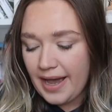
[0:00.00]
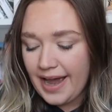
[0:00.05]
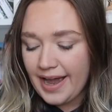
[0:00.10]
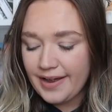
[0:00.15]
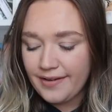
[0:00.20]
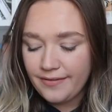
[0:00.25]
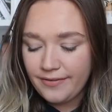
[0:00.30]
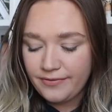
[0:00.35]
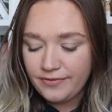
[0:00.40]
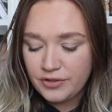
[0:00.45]

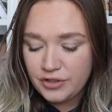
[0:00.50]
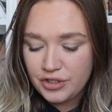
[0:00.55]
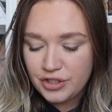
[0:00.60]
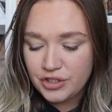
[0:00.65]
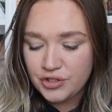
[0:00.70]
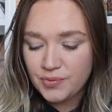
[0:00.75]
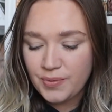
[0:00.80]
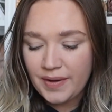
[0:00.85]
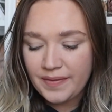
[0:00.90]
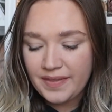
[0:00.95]
I've
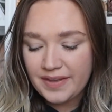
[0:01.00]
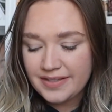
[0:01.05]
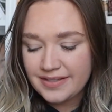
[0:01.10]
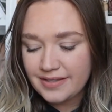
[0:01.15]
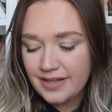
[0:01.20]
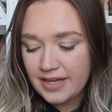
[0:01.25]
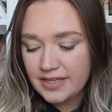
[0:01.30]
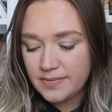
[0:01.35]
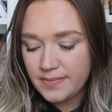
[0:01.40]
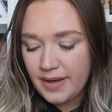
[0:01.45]
just read this
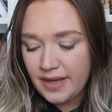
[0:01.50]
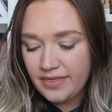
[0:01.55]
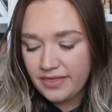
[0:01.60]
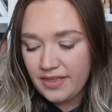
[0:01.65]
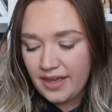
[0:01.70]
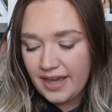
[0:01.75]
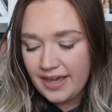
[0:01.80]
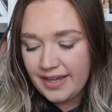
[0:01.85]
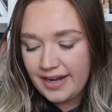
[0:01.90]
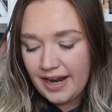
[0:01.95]
last month,
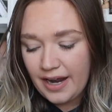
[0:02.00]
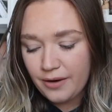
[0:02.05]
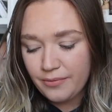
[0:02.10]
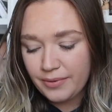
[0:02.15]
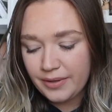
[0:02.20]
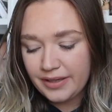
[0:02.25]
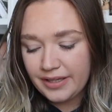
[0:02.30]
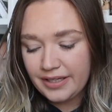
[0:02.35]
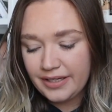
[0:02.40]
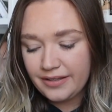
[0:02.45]
and I
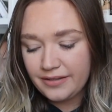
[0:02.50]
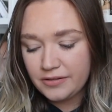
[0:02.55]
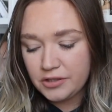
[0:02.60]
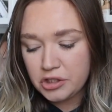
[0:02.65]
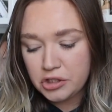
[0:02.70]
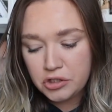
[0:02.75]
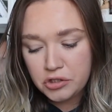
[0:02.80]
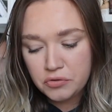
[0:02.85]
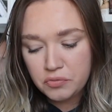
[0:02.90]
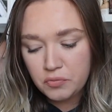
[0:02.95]
really
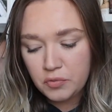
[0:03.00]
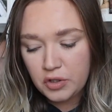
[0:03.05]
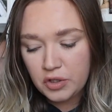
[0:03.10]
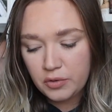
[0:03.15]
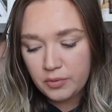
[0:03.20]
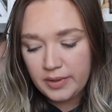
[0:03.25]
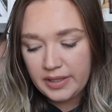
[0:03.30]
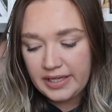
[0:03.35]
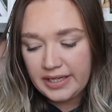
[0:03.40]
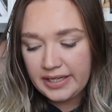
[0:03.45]
just want to
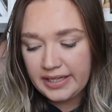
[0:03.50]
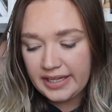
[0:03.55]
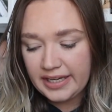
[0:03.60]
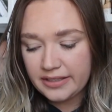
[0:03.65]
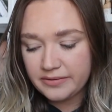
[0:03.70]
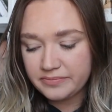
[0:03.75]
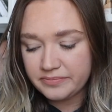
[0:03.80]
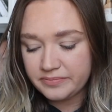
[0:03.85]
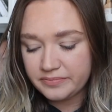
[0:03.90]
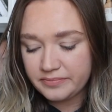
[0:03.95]
read it
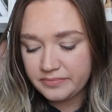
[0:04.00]
again.